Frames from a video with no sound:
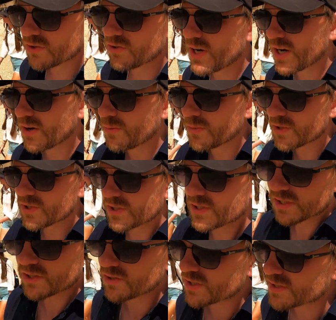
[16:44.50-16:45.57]
crown, which is
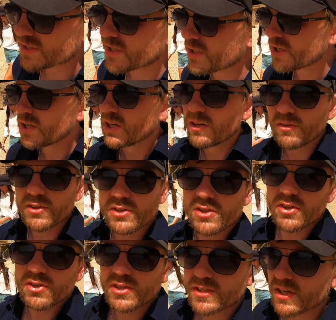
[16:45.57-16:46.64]
interesting, the
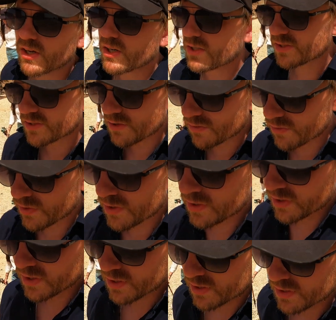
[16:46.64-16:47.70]
two sides of
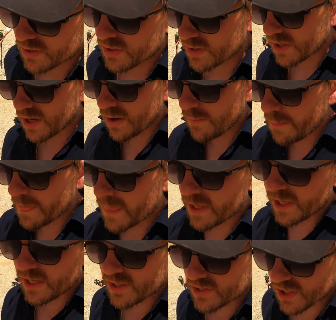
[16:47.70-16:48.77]
um,
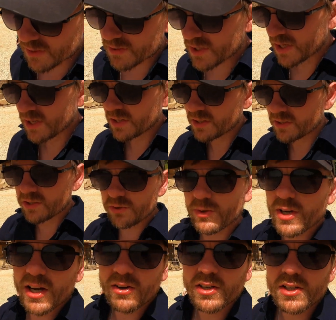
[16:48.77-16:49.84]
Egypt
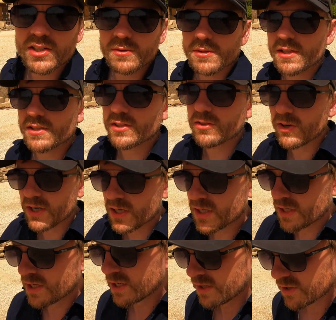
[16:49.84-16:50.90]
throughout Egypt's history
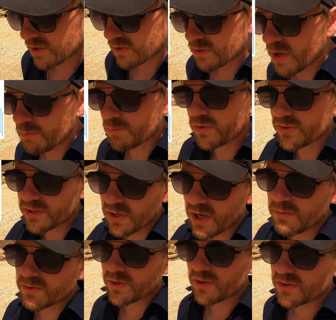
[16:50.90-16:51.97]
there are a number of
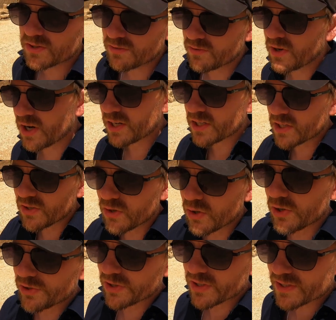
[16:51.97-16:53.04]
times where it was divided
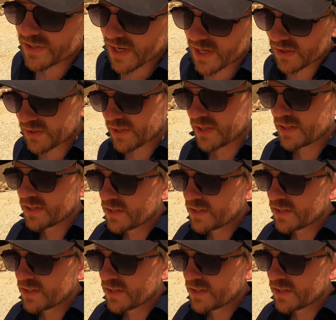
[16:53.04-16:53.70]
north and south,